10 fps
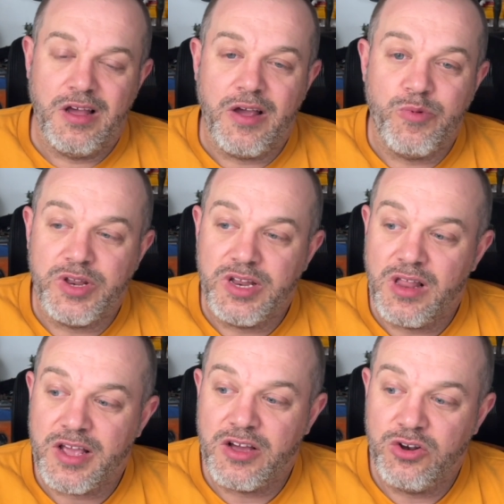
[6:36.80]
I really
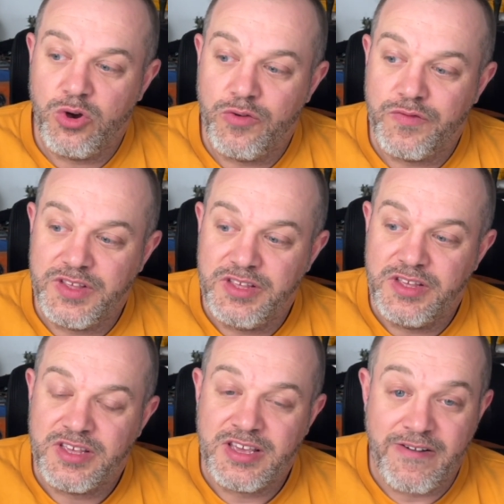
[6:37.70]
like a lot of the
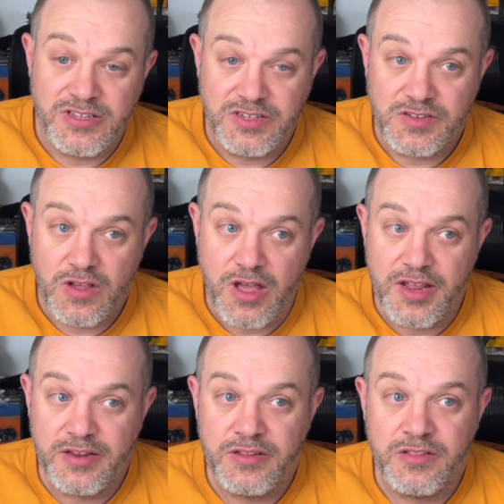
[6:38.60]
character
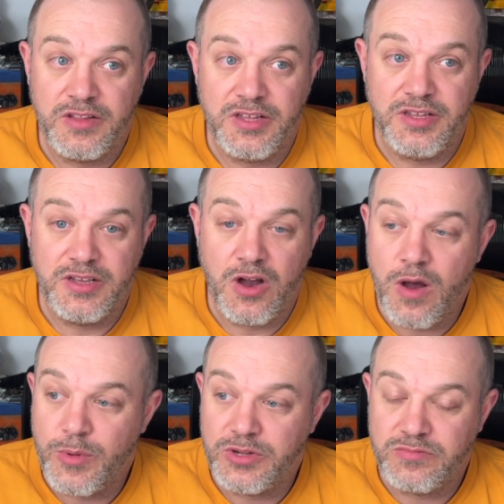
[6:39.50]
design, the
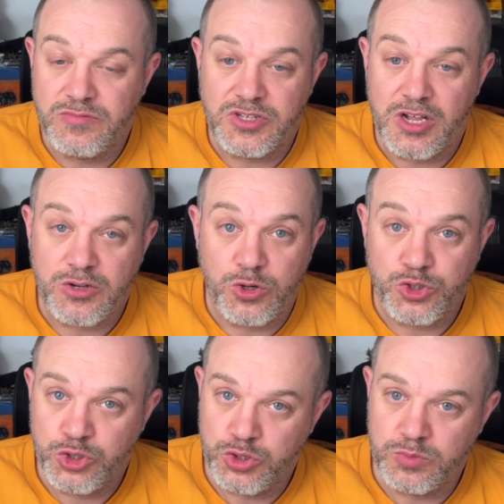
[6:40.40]
armor design,
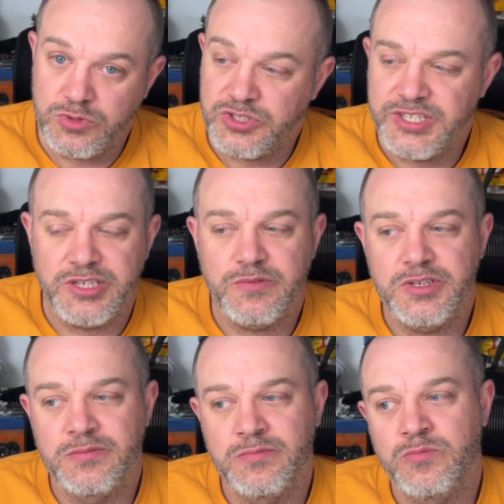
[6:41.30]
costumes,
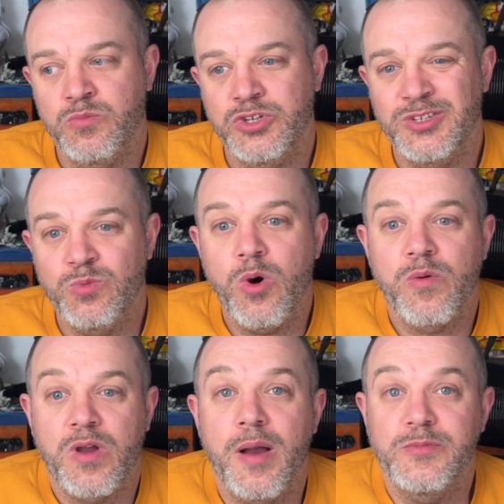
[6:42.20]
scenery, which is what
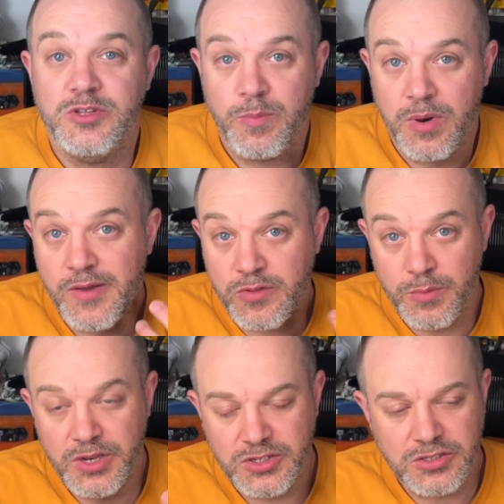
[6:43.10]
comes into play with the
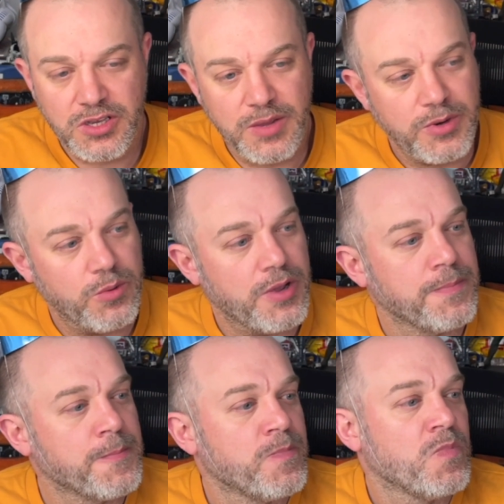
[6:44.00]
miniatures game in a way.
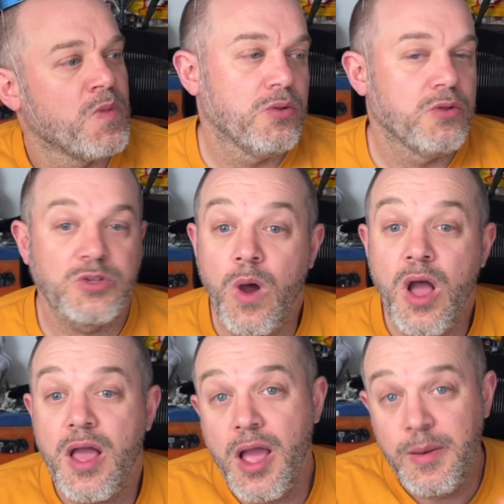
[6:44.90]
So
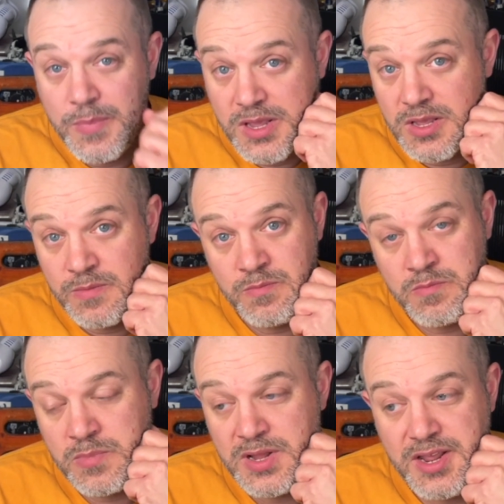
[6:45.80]
I'd be
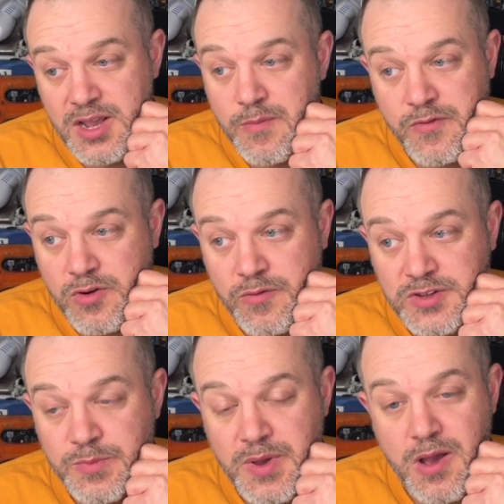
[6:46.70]
plenty up for a
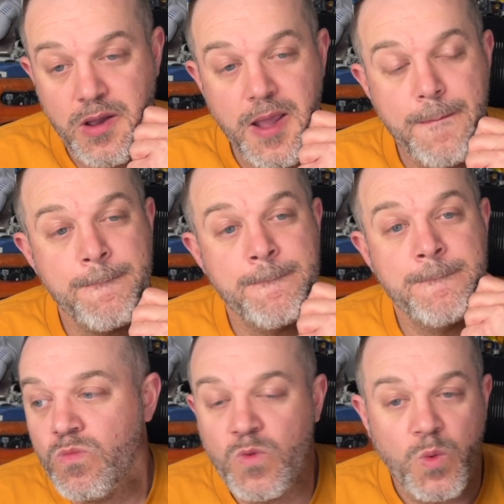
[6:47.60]
Rings of Power game.
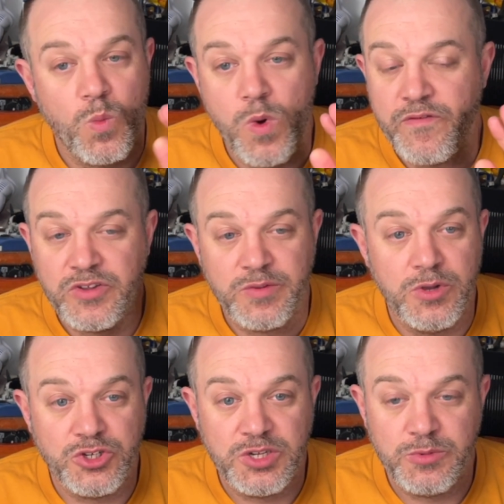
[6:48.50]
Whether it's
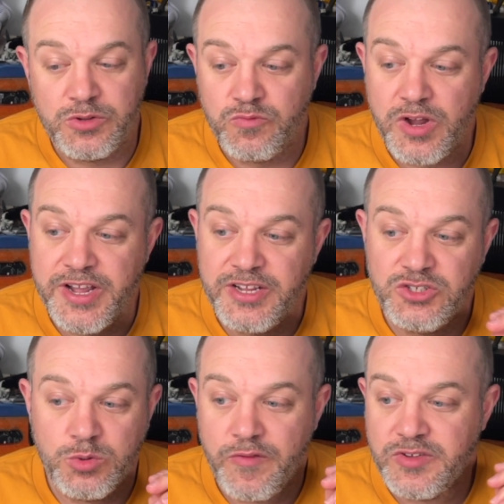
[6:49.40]
merged in with the
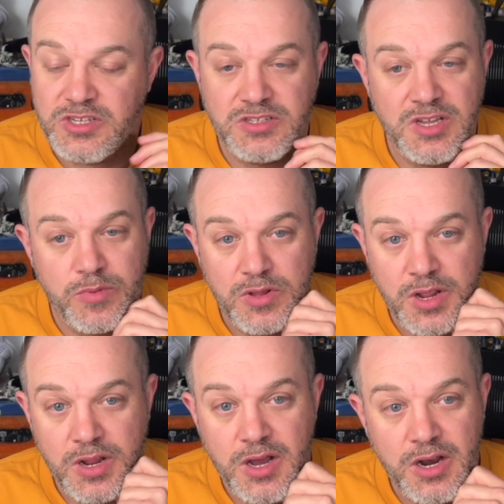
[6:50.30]
range or whether it's a separate
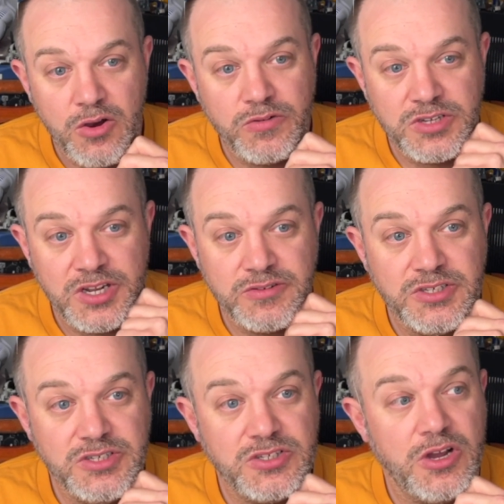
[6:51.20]
thing, kind of Horus
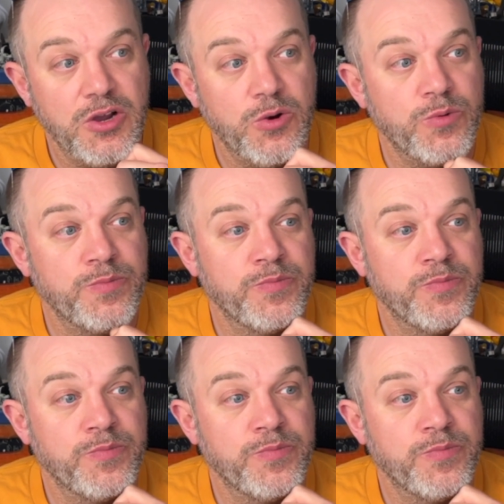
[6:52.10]
Heresy style.